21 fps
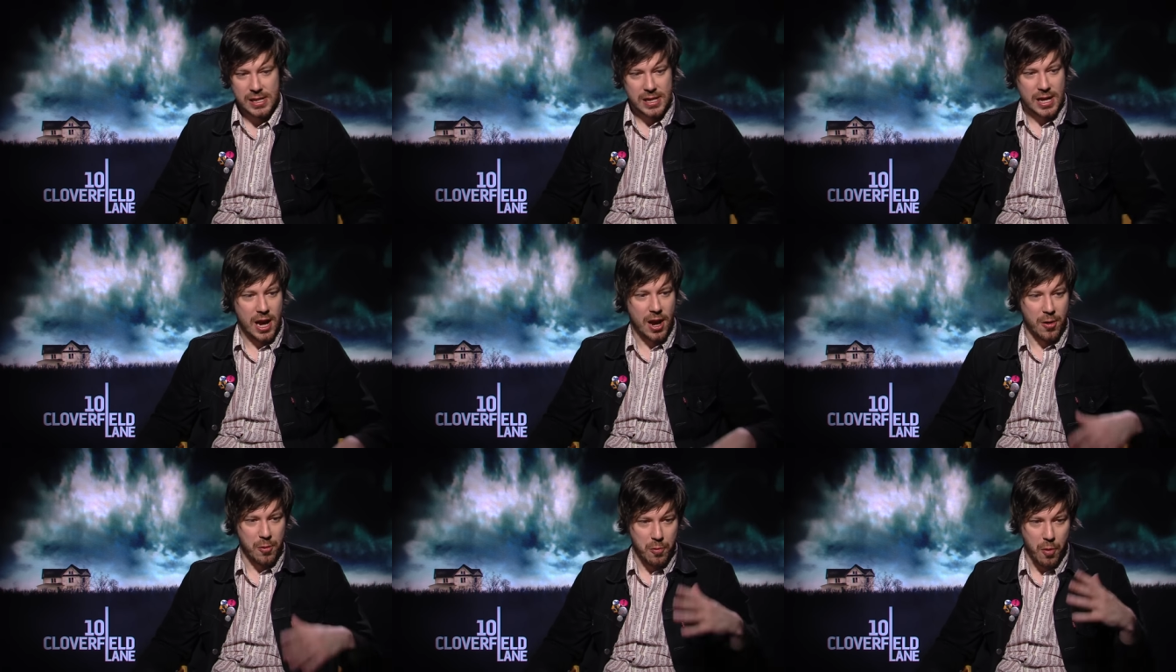
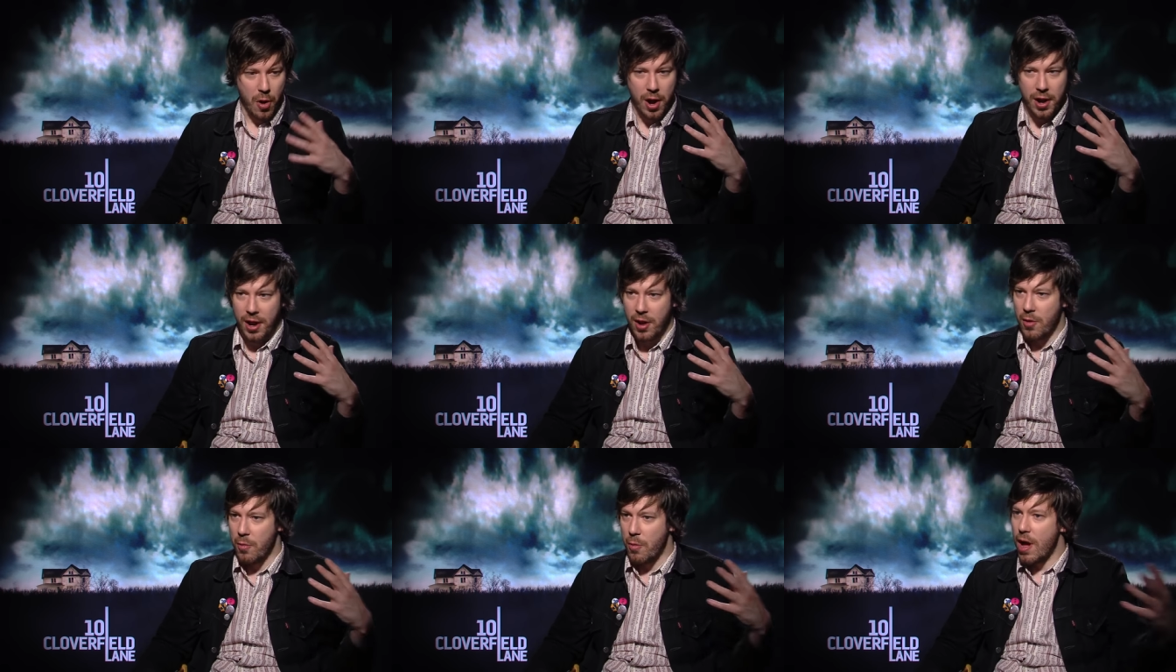kind of
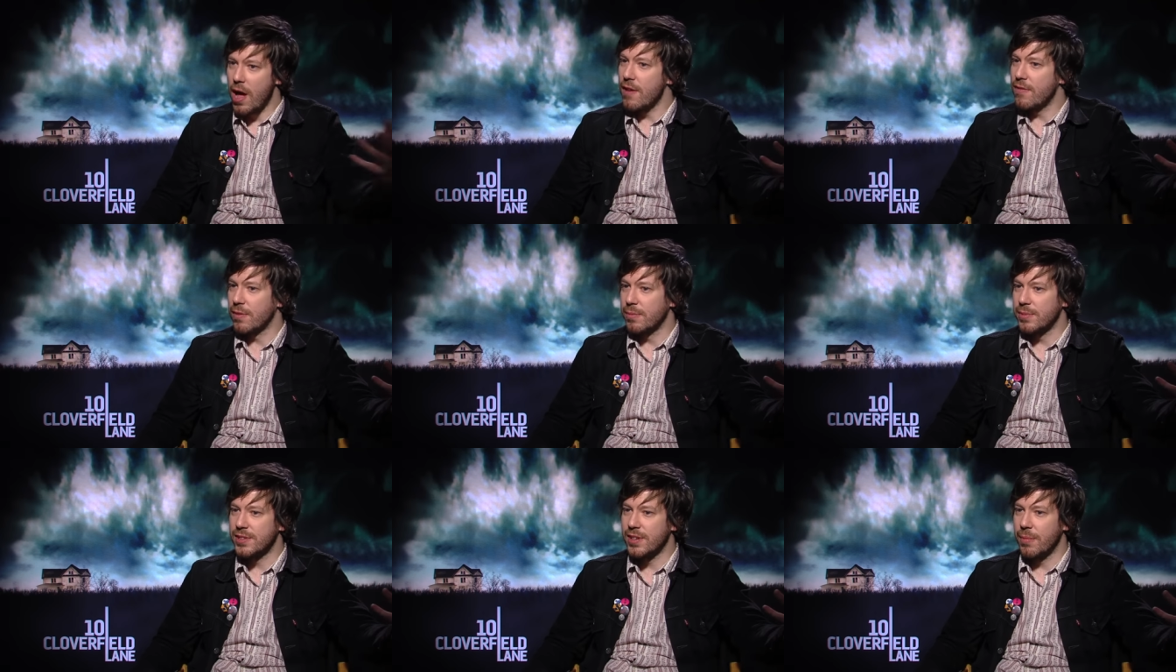running
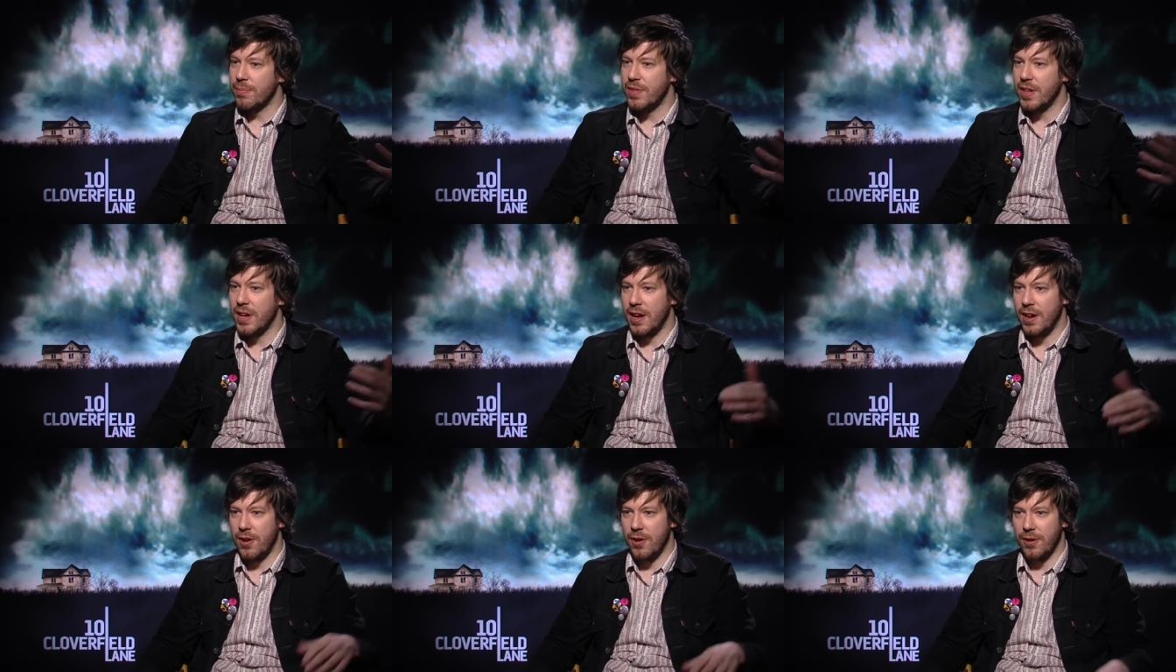away from
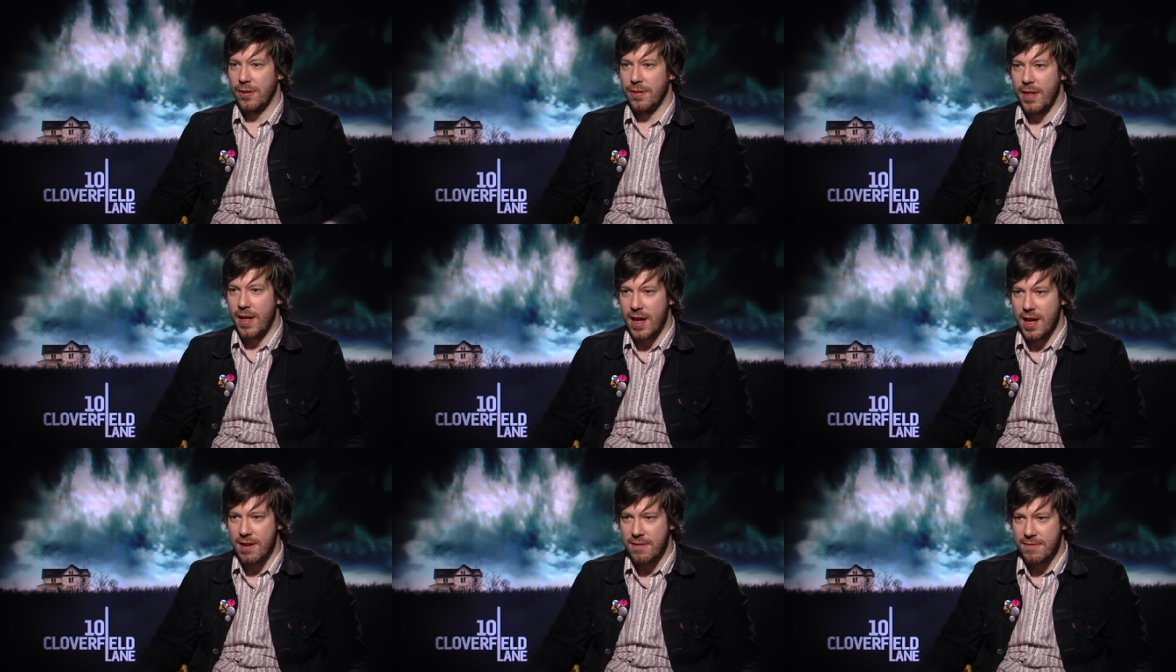something in her
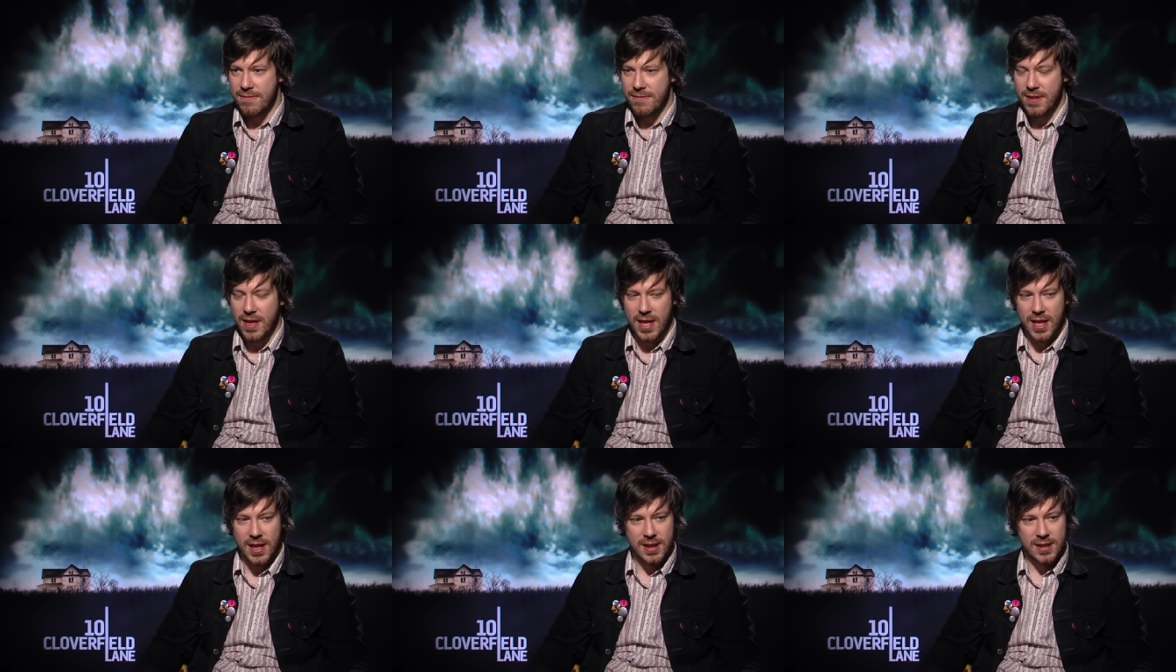
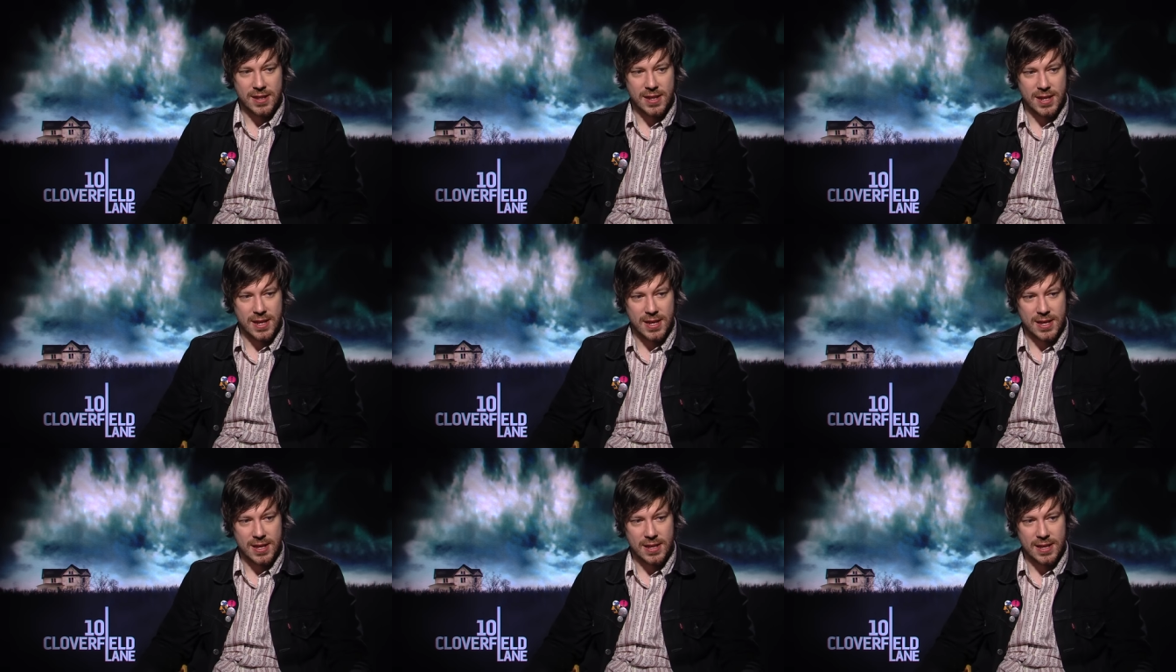life, and
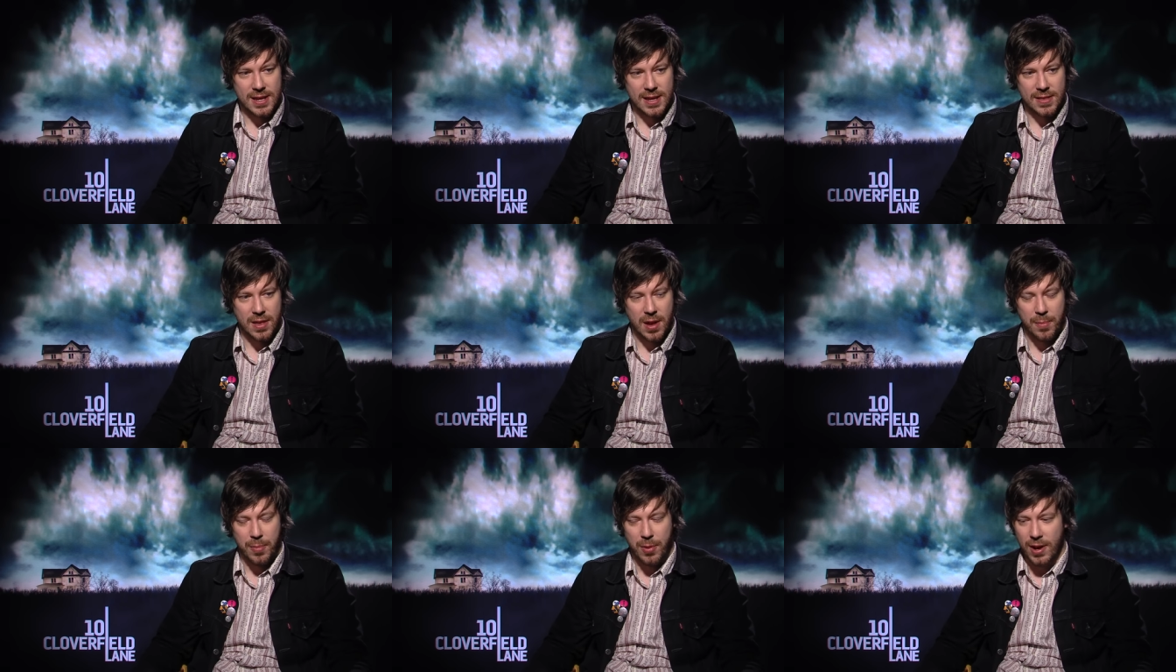uh,
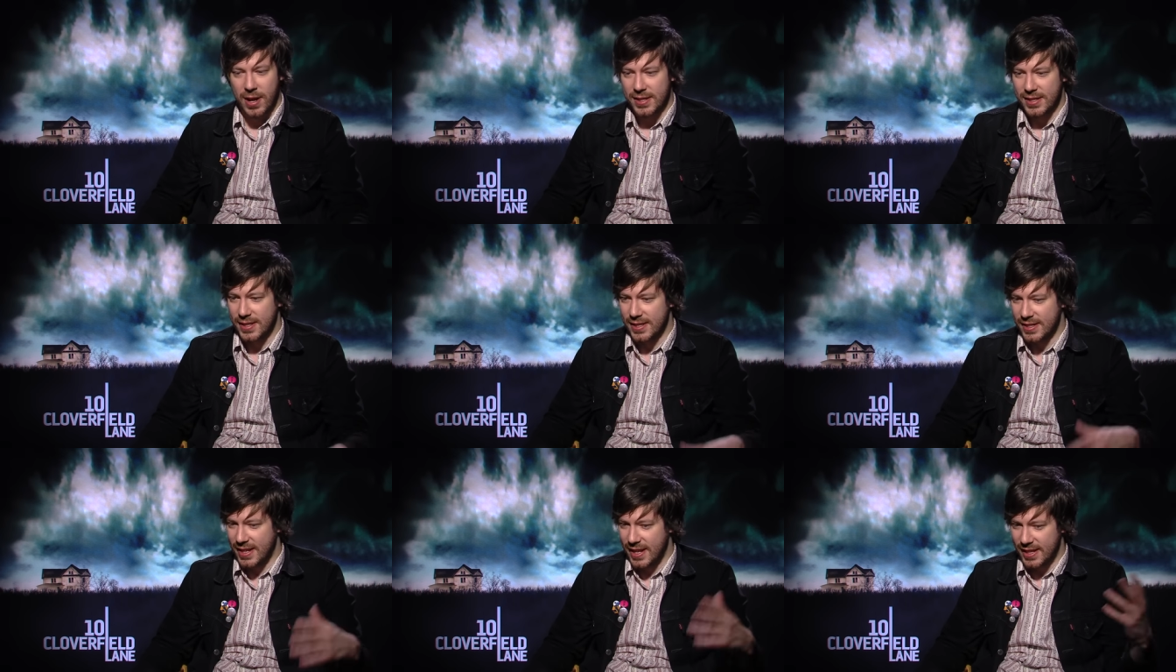in that
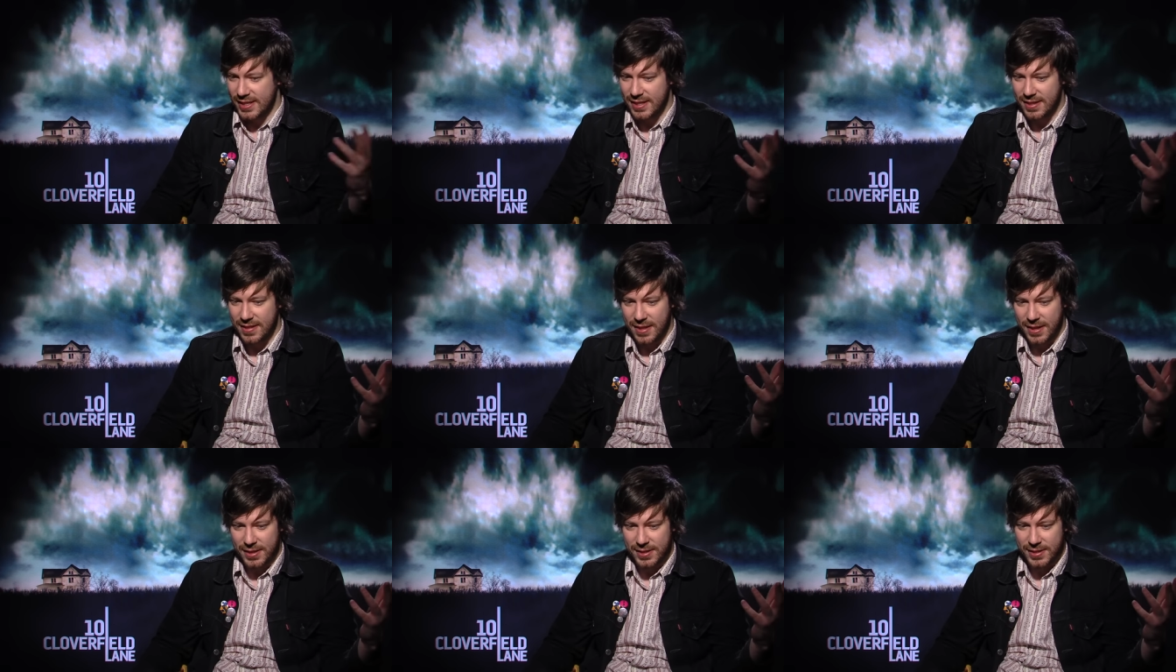process gets
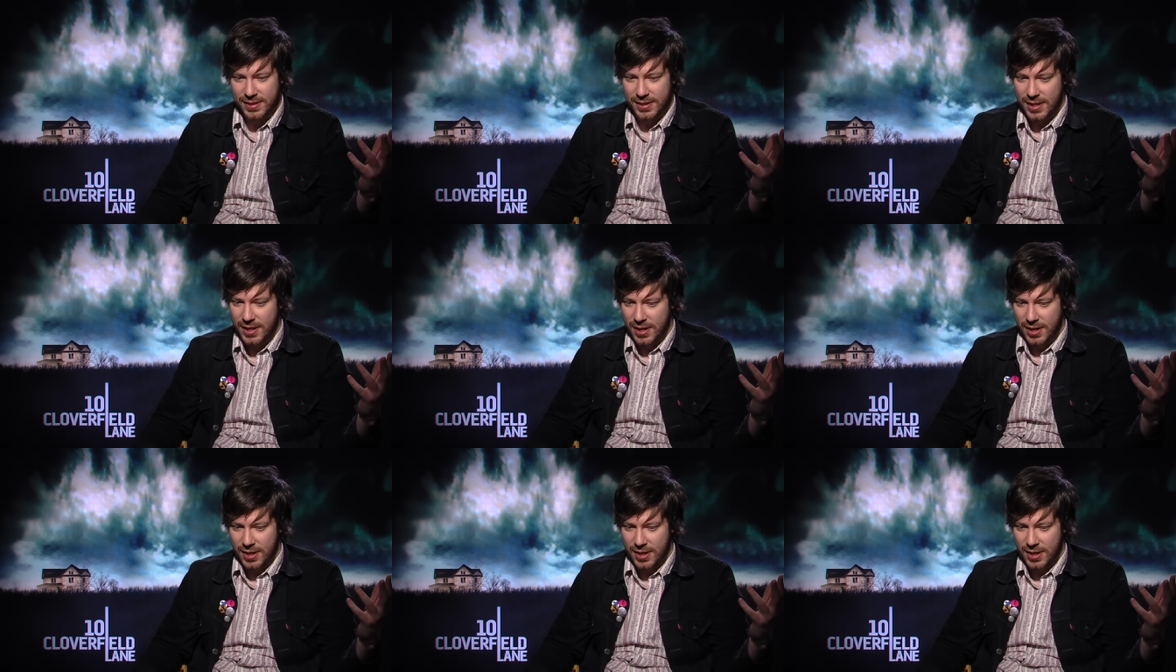in this